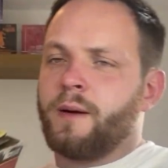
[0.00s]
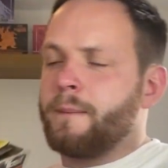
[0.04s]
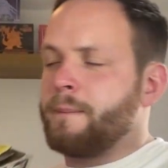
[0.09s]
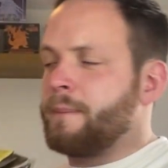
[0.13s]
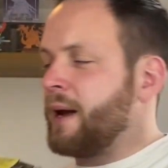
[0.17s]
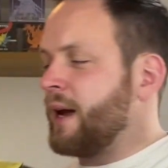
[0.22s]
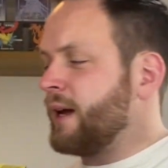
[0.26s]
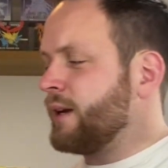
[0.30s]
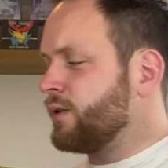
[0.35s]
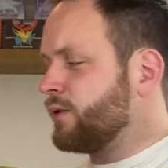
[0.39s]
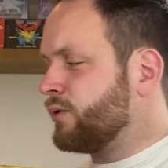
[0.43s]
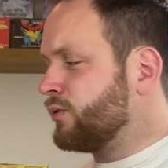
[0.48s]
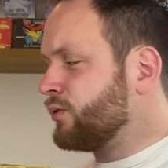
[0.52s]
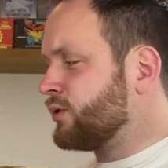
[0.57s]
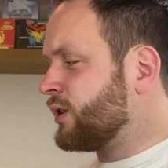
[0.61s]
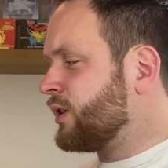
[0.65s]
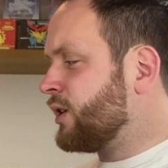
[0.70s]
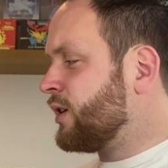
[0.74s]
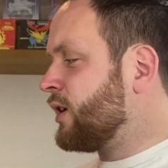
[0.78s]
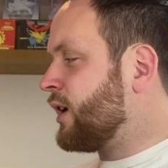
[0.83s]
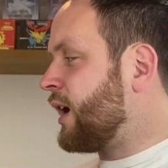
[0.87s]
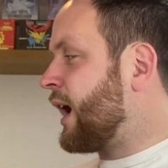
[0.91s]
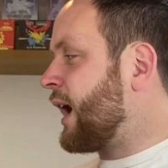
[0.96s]
pedals
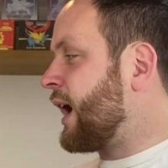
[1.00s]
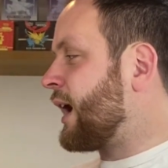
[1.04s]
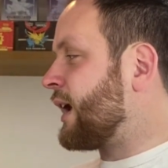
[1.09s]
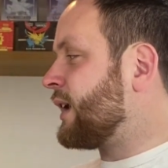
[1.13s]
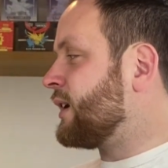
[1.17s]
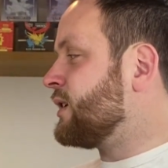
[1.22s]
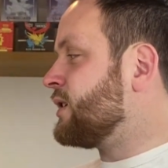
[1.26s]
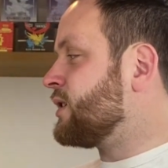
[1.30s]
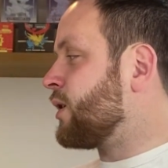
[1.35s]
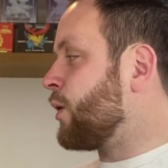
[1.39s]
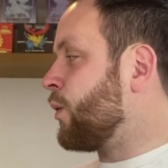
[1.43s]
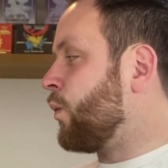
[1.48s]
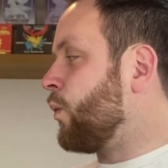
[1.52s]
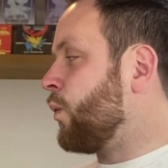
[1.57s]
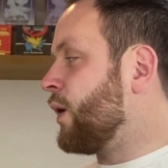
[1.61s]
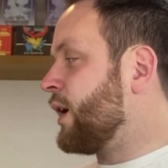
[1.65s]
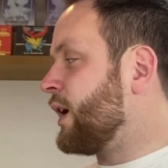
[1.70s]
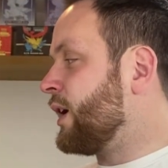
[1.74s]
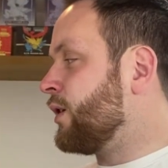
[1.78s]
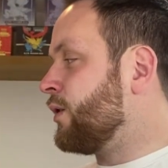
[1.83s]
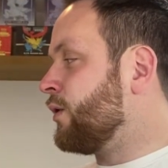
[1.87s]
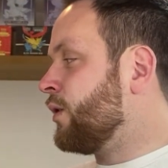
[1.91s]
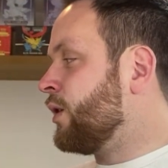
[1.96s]
and
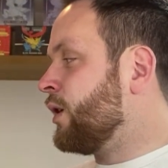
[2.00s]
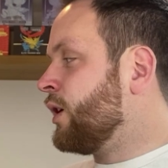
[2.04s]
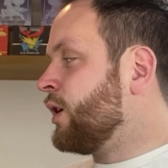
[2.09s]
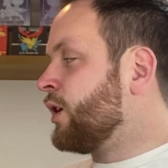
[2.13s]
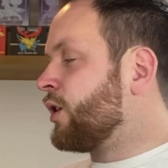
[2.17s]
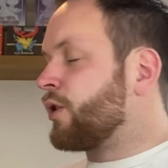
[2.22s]
wheel.